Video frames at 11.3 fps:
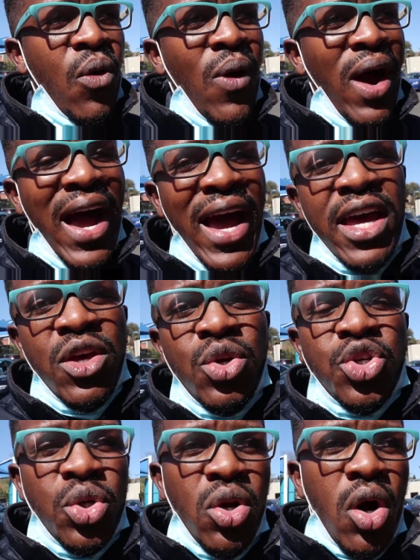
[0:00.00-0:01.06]
why you
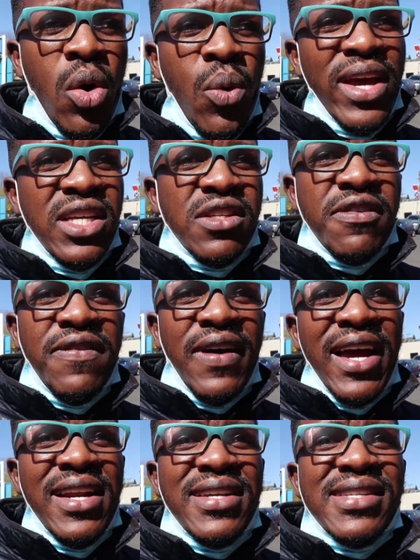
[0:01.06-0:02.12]
should always
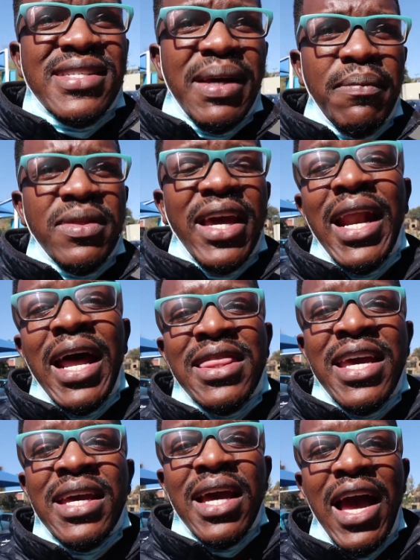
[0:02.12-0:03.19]
find something, and I
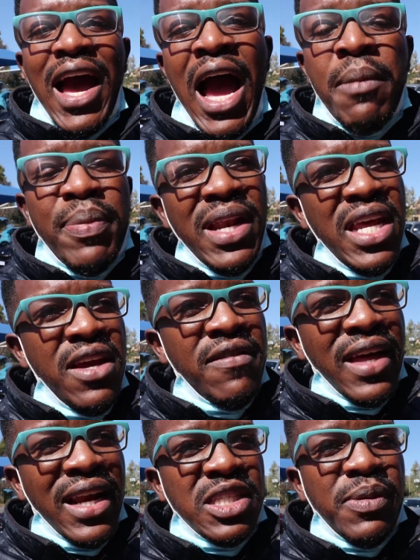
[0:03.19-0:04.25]
believe
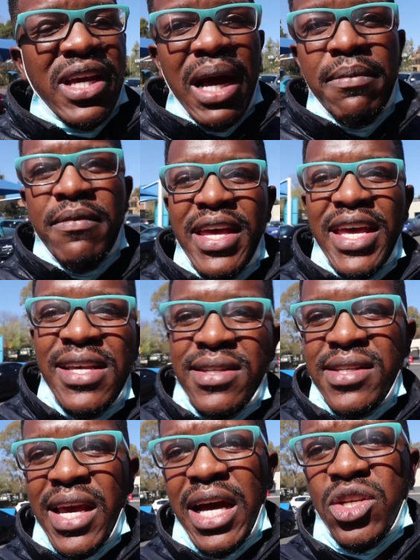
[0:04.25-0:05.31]
that it's become
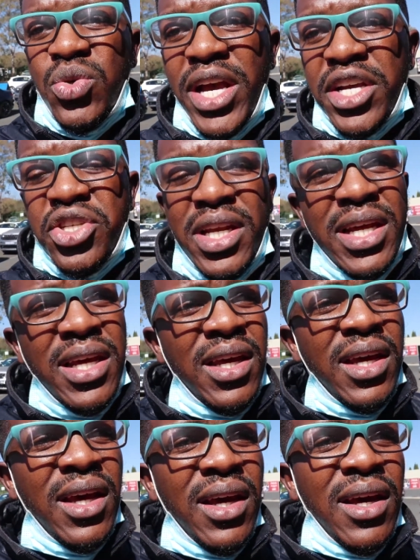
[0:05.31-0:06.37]
easier to actually
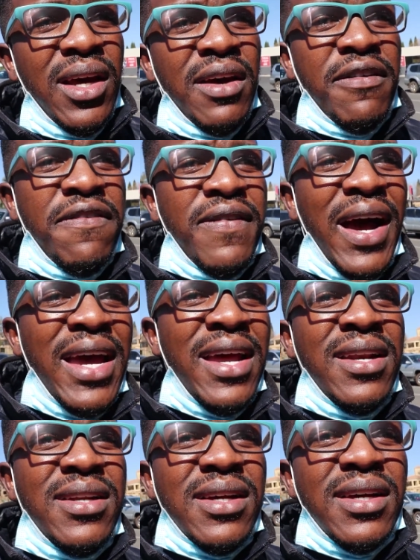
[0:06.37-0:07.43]

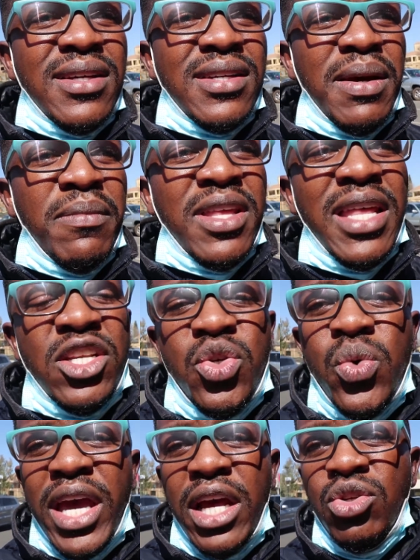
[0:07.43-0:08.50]
find something that
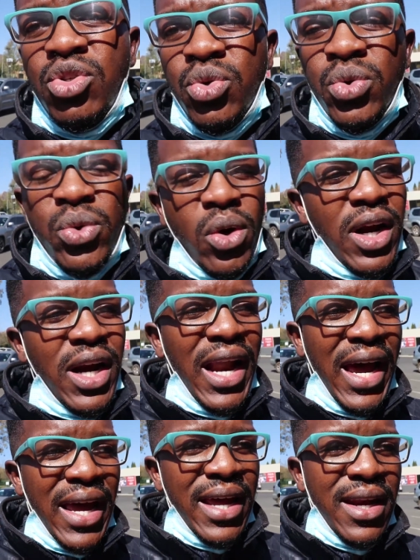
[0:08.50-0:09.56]
you can do
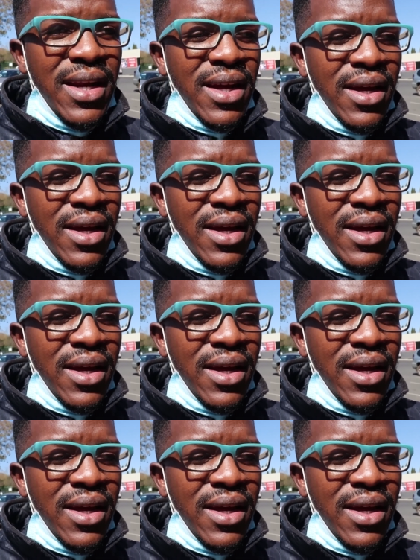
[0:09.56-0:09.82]
online